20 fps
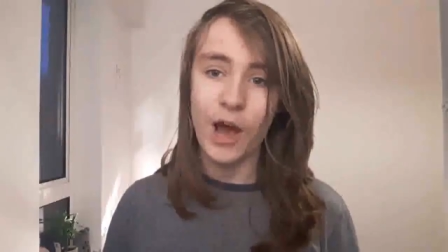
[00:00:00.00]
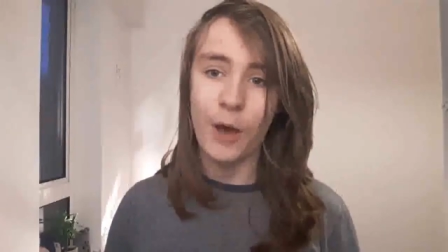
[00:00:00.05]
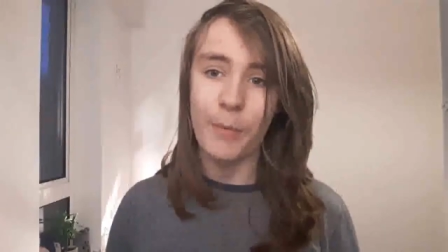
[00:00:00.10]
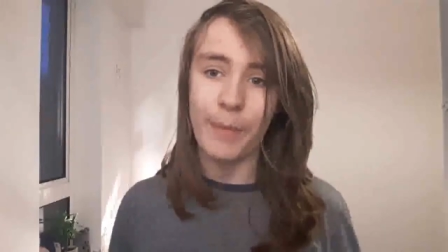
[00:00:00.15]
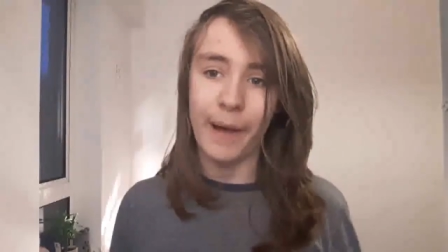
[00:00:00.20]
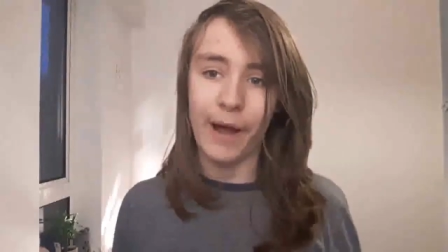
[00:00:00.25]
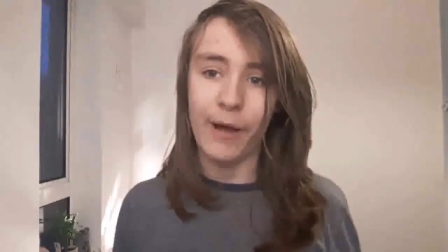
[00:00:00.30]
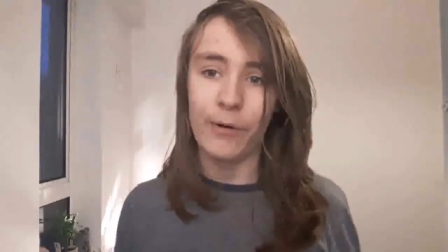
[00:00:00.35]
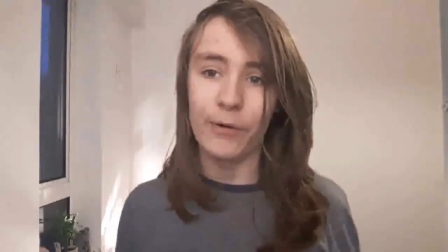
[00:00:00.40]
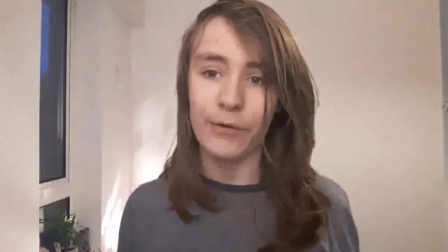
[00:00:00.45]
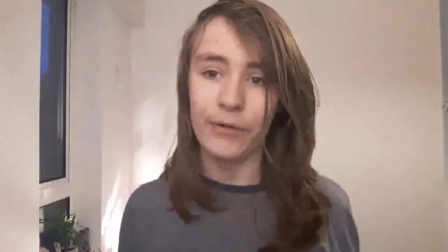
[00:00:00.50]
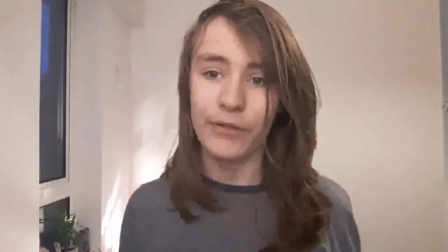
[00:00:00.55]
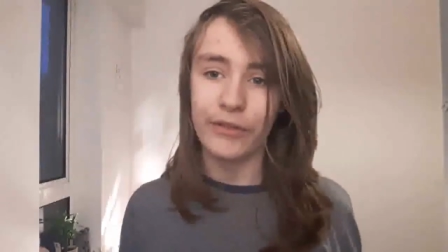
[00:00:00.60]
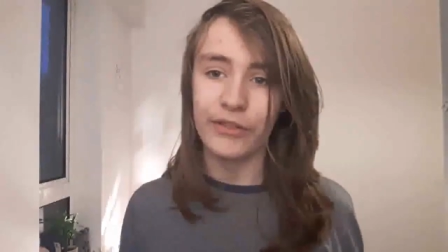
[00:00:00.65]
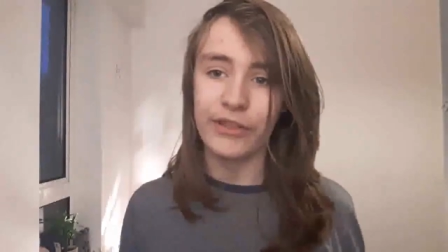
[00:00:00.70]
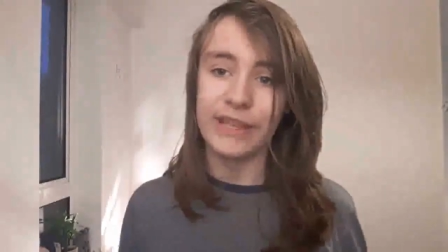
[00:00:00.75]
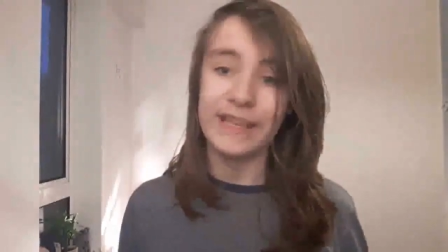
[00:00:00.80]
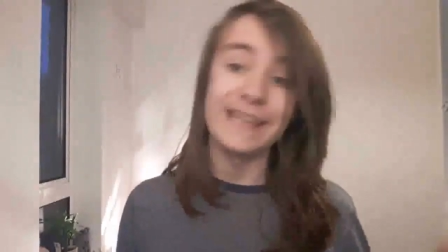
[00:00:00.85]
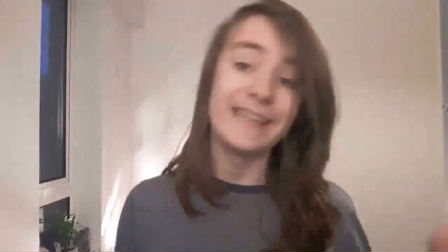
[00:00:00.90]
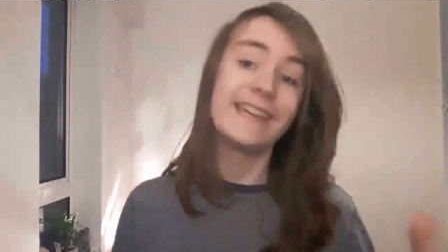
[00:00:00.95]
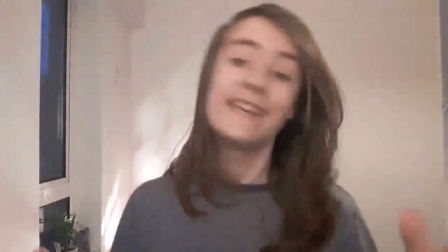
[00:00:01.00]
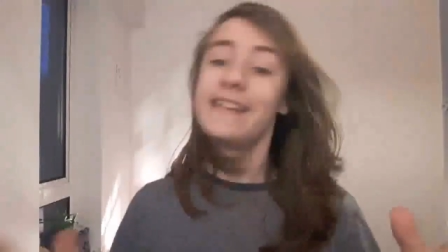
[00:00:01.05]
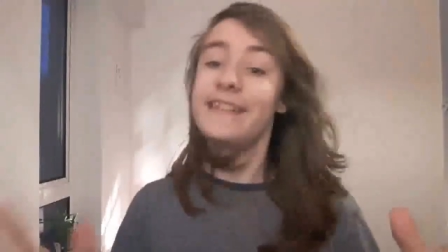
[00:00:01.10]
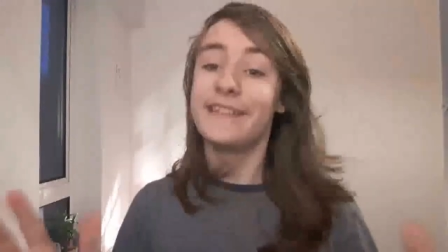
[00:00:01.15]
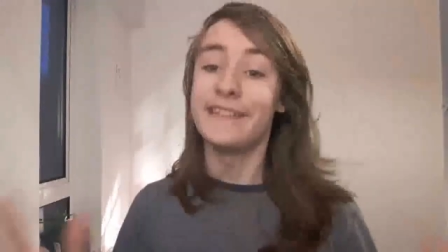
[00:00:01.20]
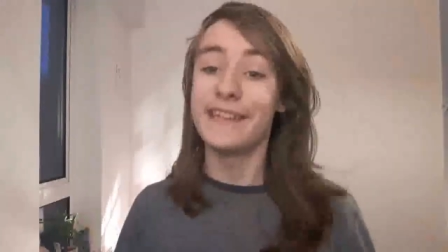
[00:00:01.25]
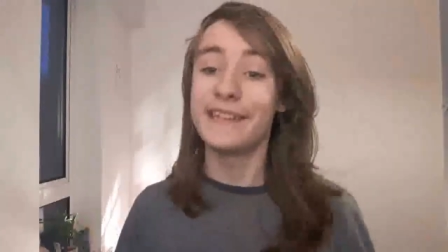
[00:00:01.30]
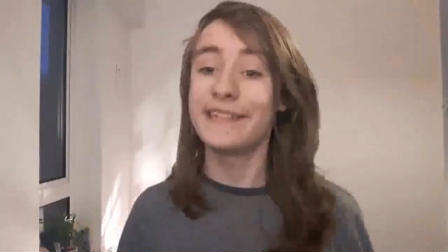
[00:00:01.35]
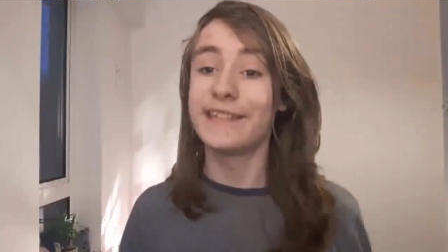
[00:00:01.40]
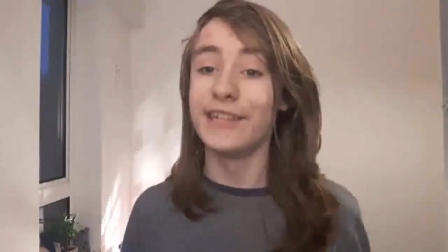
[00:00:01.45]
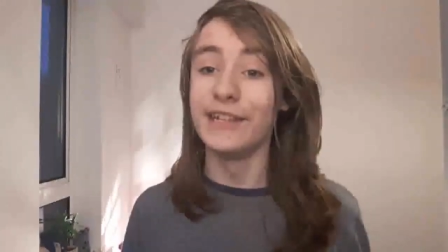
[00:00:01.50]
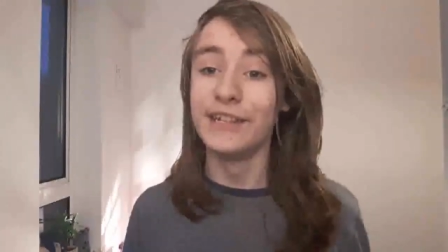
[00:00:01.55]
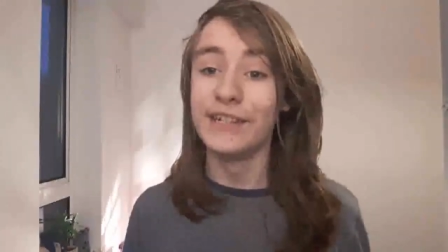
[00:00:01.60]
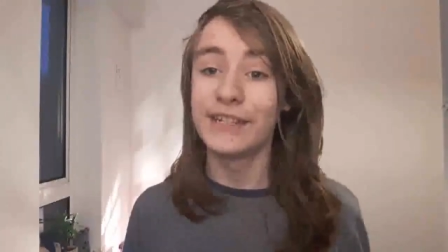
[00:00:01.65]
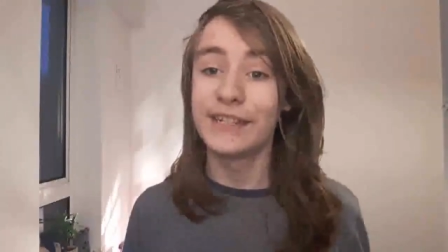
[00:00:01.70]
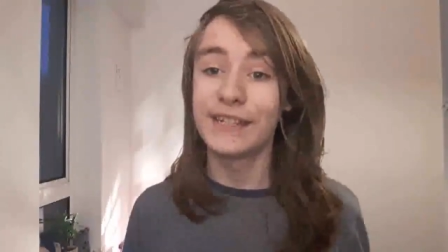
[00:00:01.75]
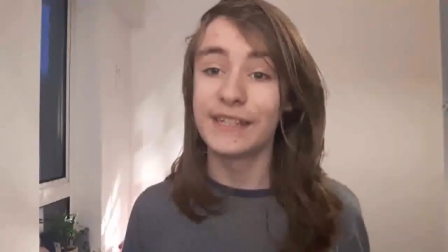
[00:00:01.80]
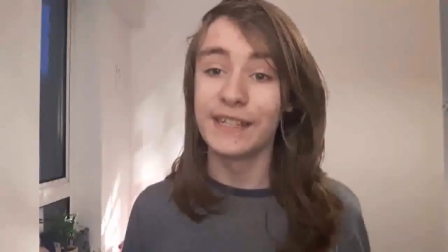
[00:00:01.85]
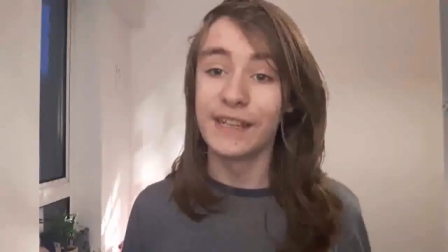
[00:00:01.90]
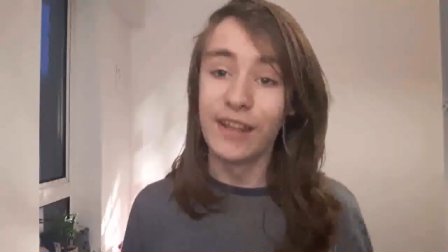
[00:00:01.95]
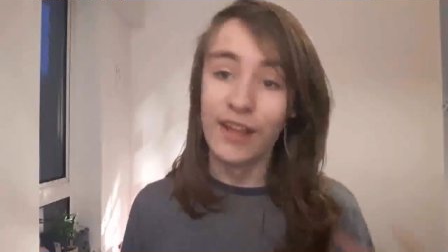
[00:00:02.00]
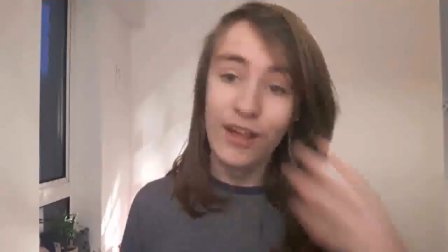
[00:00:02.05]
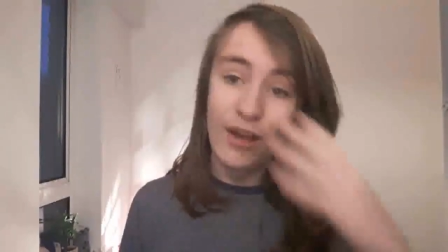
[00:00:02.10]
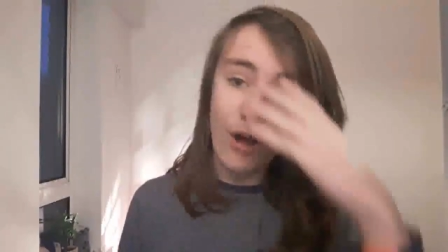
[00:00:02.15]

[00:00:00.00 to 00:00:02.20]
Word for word: about the existence